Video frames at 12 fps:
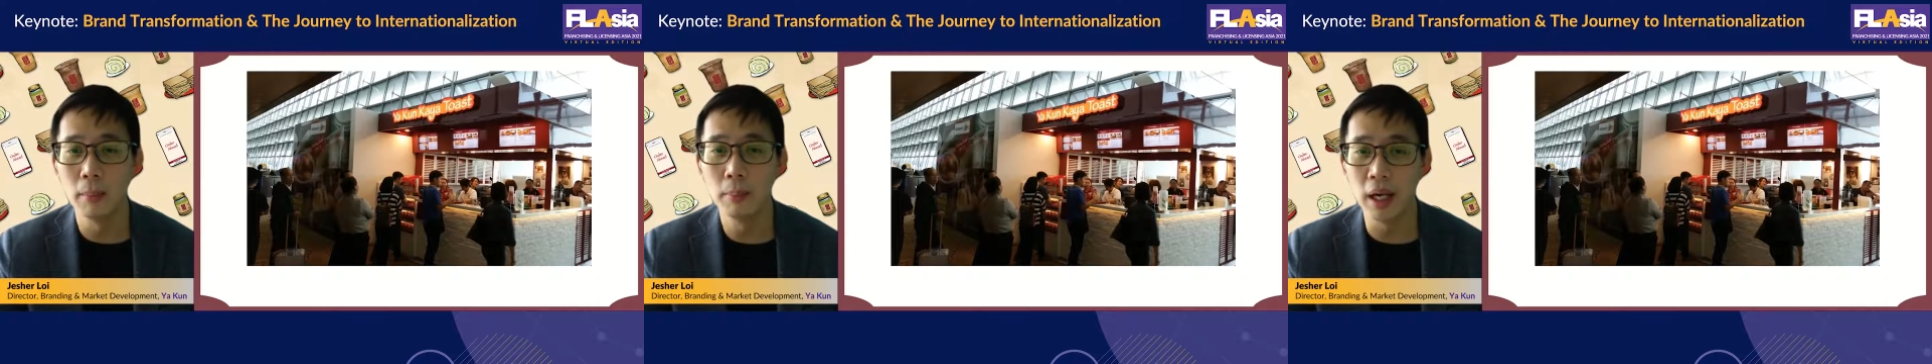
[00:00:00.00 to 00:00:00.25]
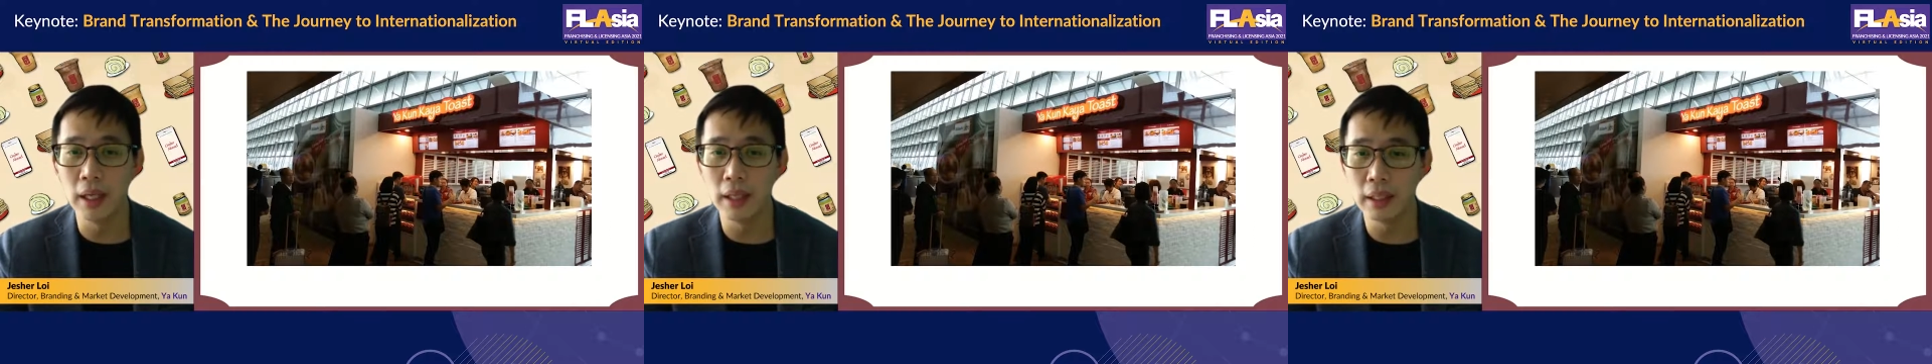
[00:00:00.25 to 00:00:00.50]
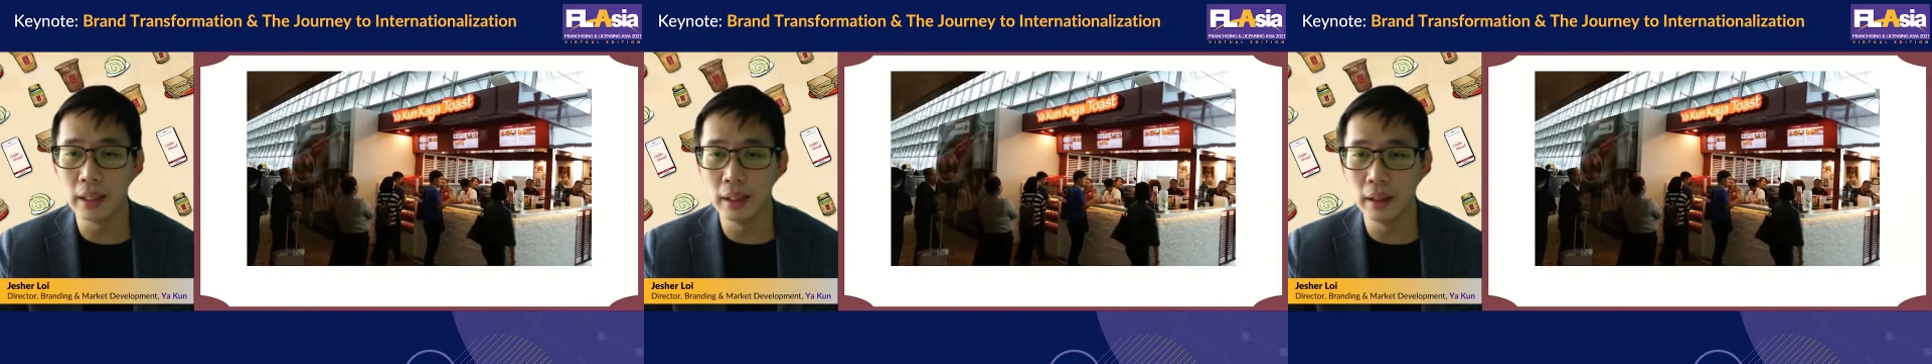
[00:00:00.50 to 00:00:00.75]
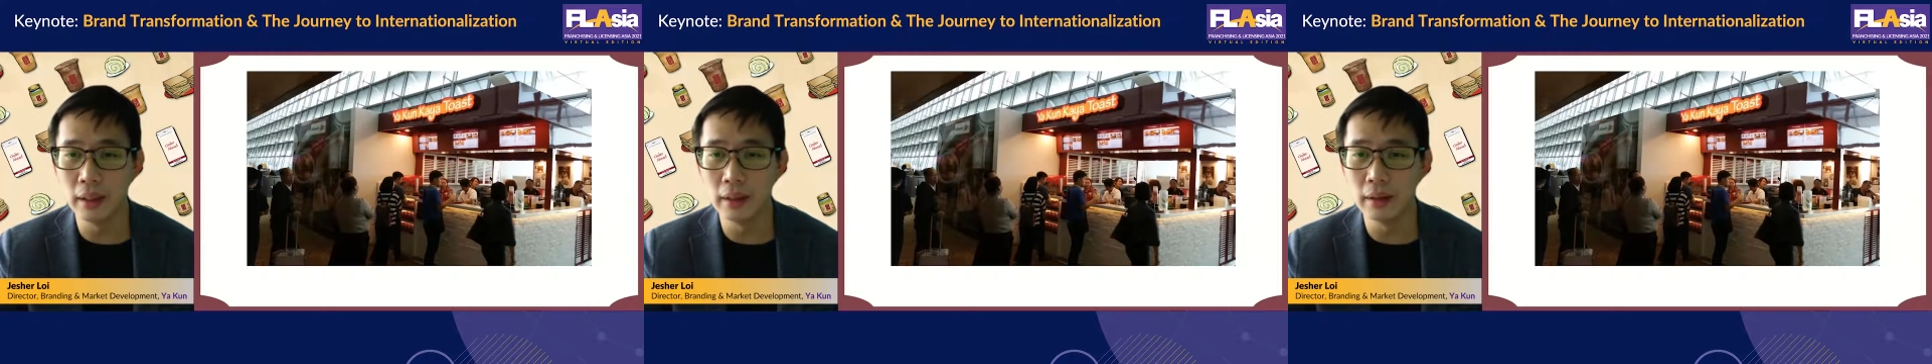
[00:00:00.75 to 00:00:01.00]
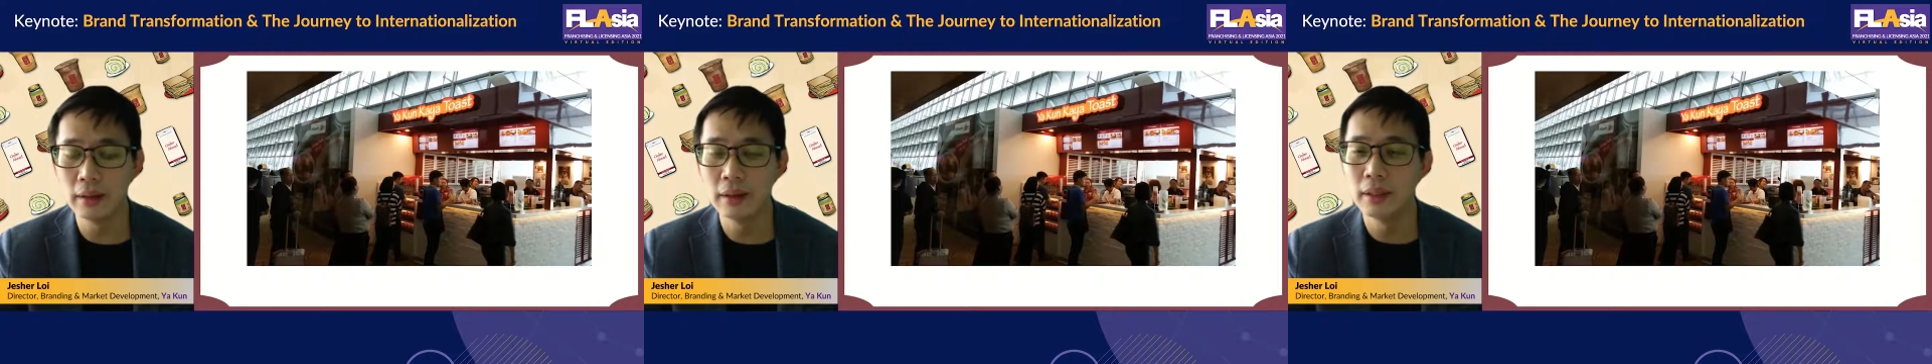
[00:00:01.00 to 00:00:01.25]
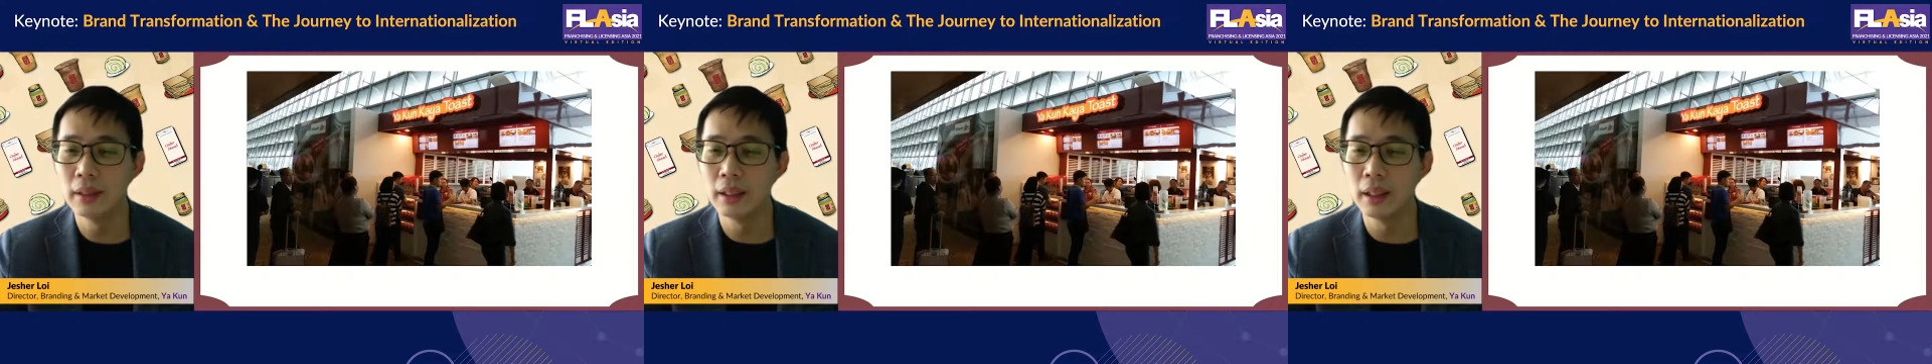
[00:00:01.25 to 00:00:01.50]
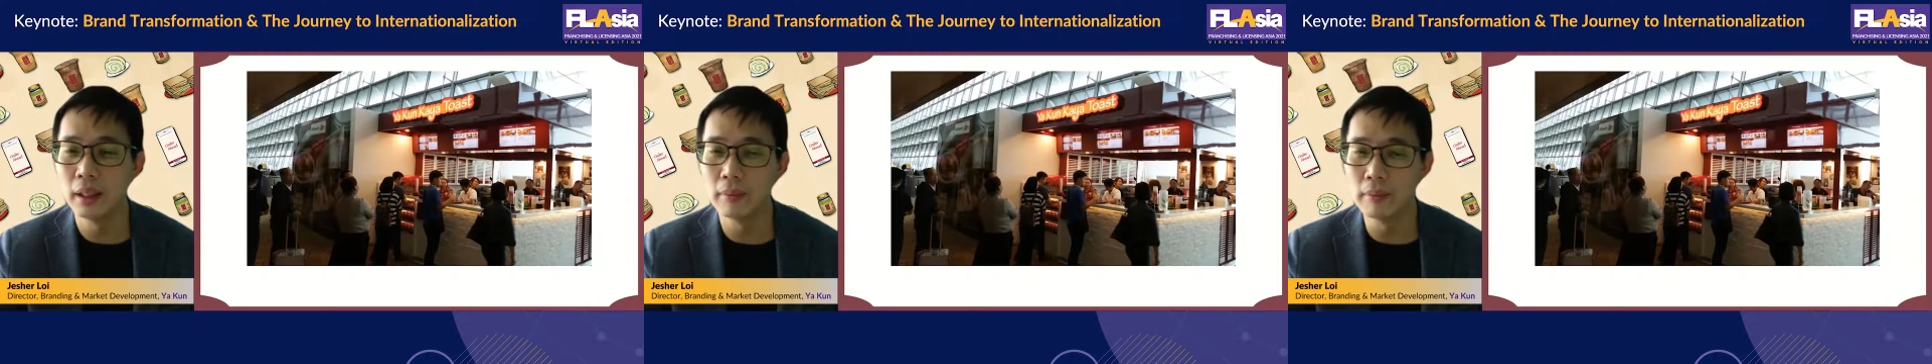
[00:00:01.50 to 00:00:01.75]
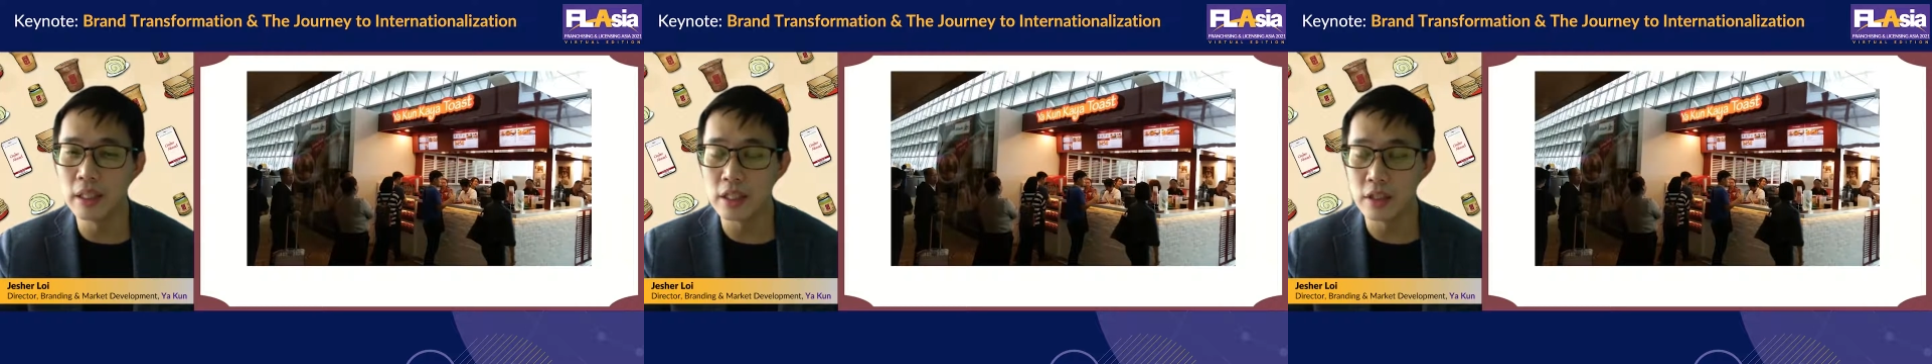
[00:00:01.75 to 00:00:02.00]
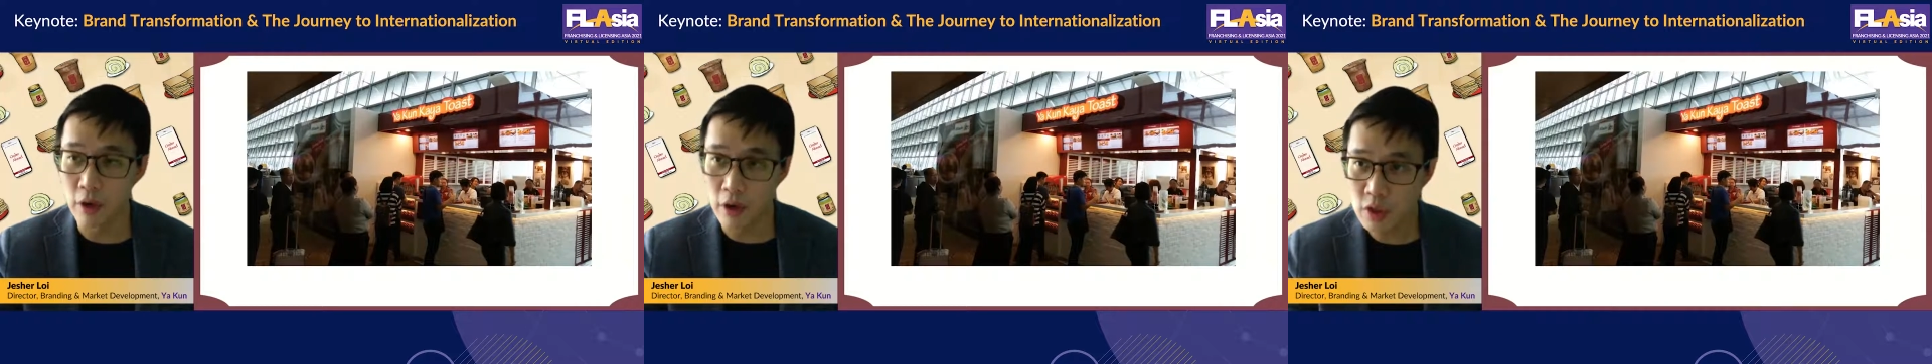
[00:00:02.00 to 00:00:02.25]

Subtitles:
But it's very